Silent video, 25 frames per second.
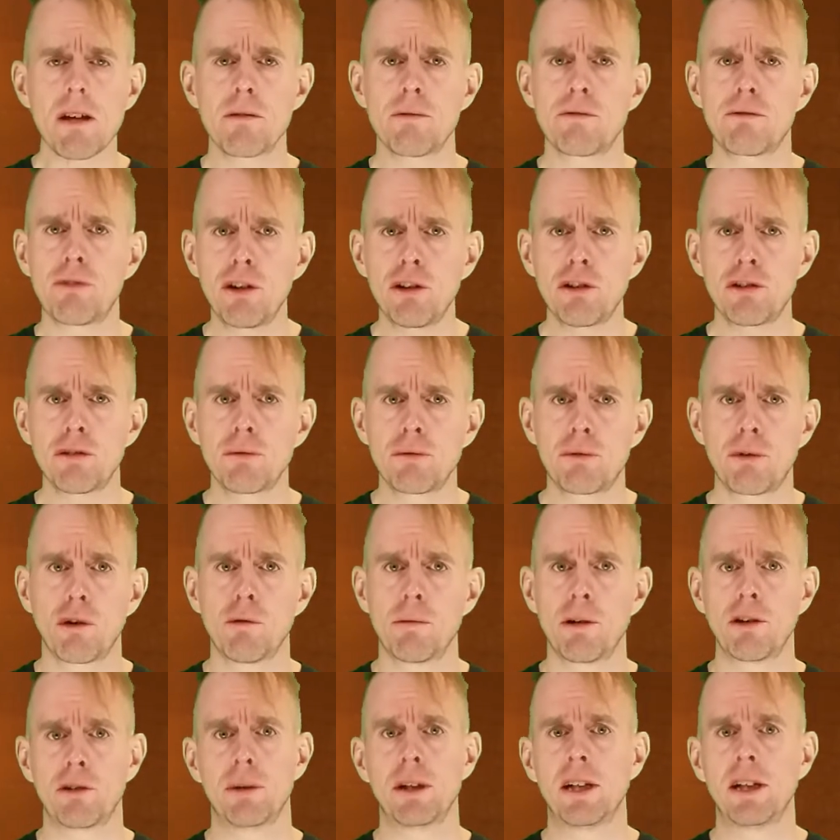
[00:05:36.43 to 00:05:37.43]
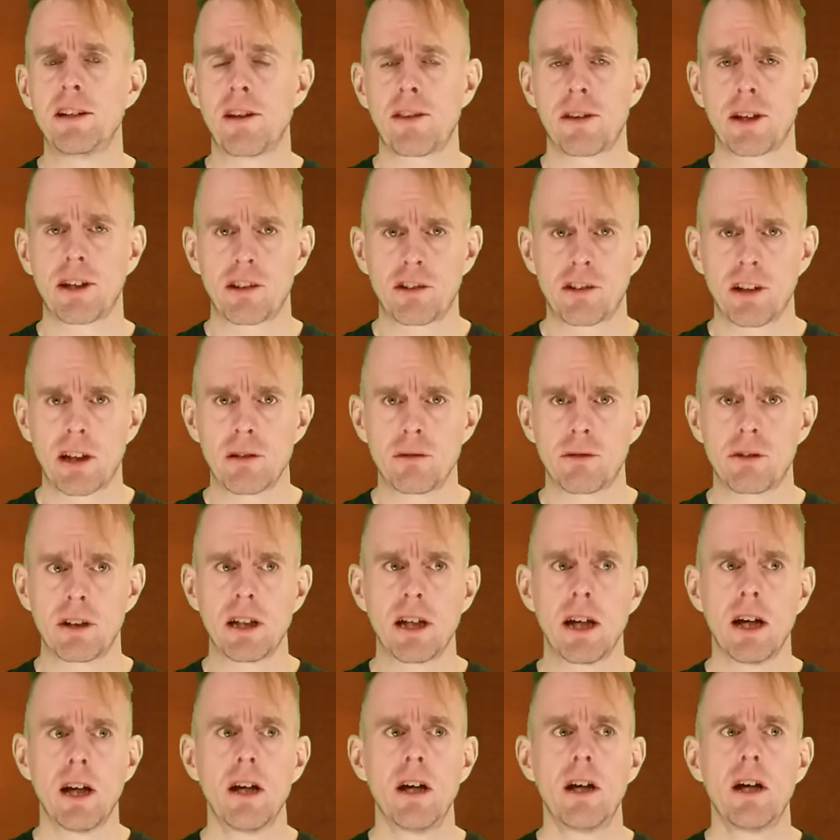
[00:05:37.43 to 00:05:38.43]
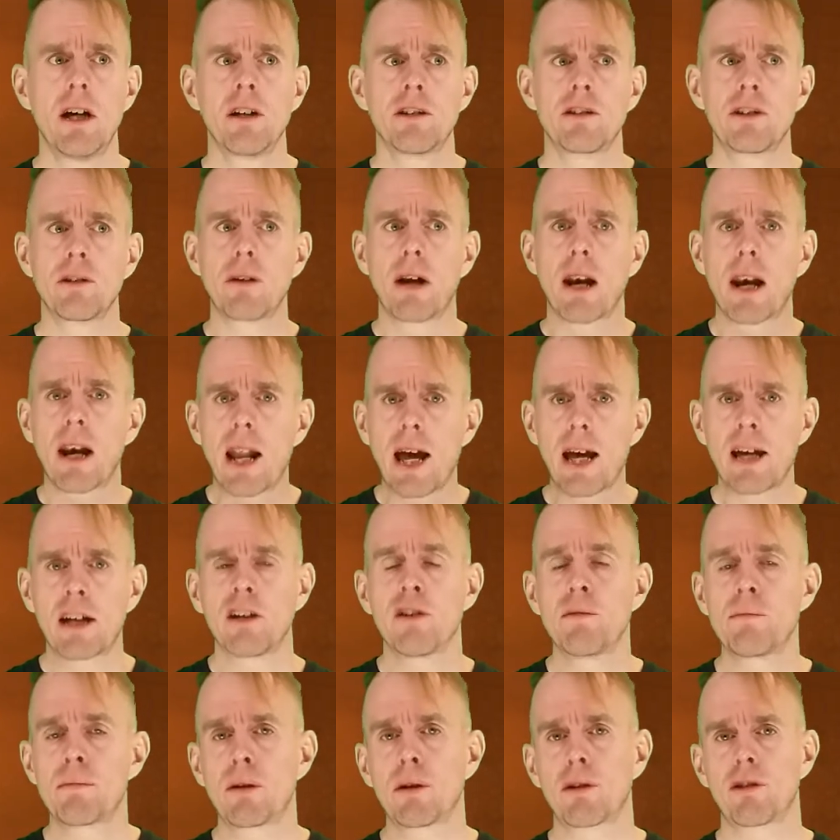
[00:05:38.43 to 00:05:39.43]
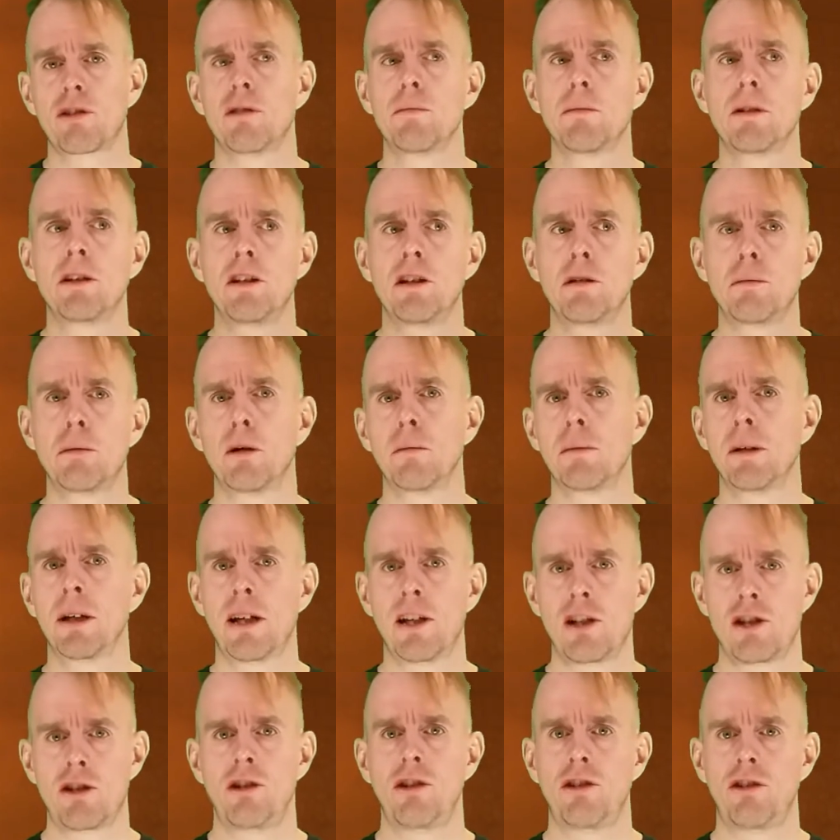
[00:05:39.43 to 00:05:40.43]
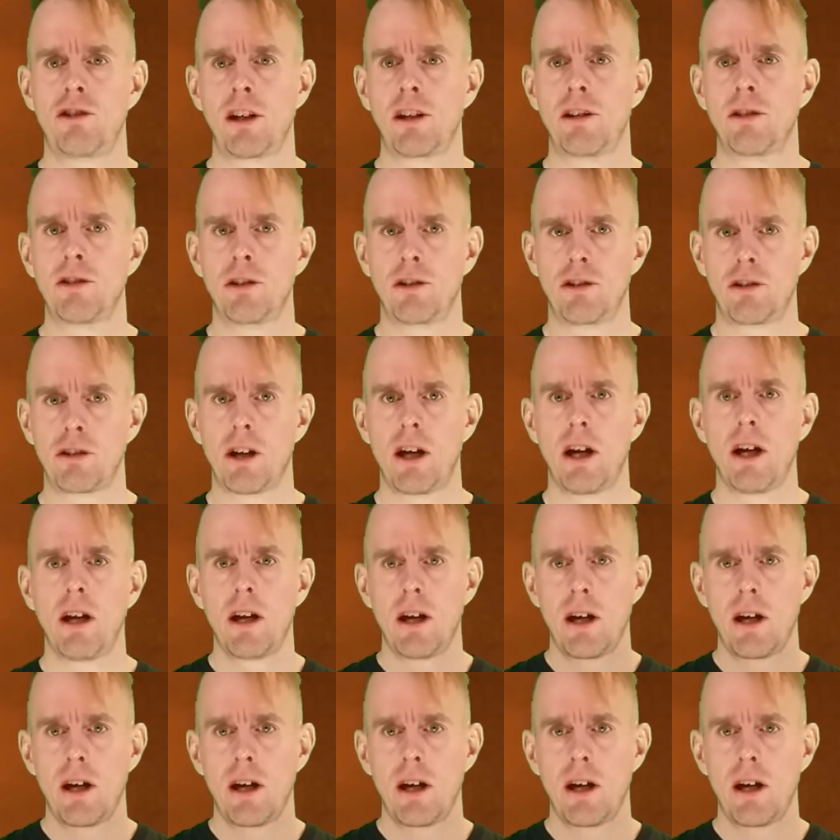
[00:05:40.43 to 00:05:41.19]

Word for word: First and foremost, we need to think safety. So lack of proximity to population centres.